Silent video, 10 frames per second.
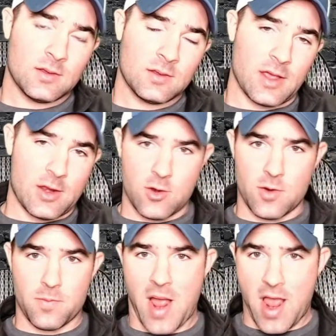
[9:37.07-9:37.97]
in your
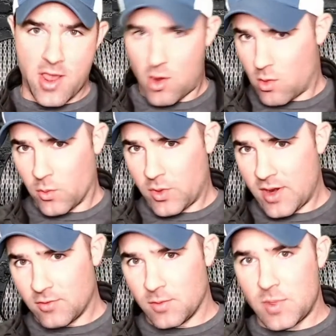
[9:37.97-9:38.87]
bio or
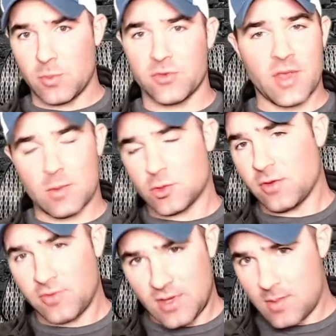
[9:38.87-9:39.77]
whatever people say. I'm sure
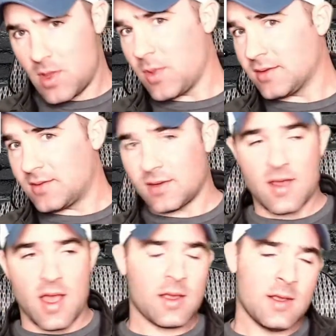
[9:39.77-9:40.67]
you've seen it maybe on
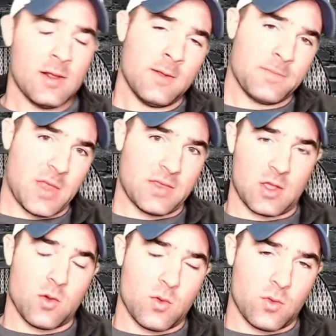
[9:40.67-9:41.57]
TikTok that they
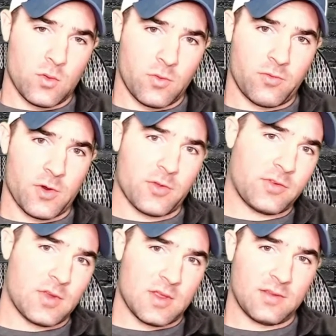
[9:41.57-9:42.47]
go first
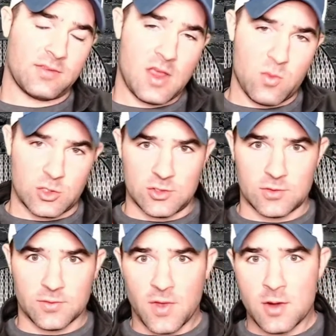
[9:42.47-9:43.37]
to this site, which is your
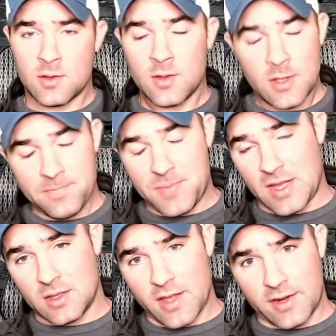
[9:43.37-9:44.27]
funnel. It
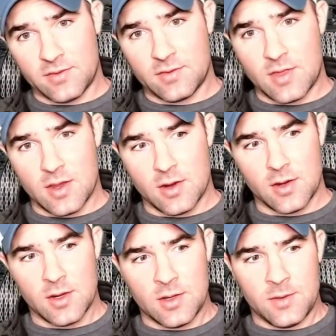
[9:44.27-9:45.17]
collects their
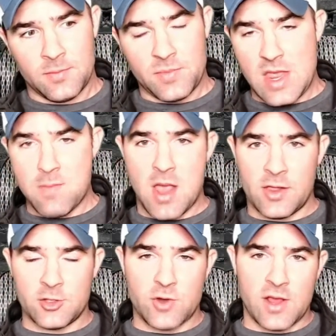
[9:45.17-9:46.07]
email
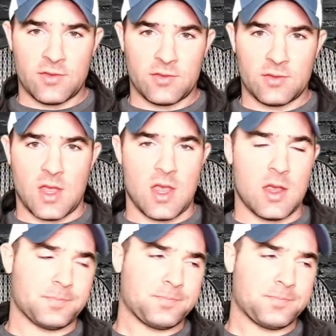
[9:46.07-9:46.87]
address, and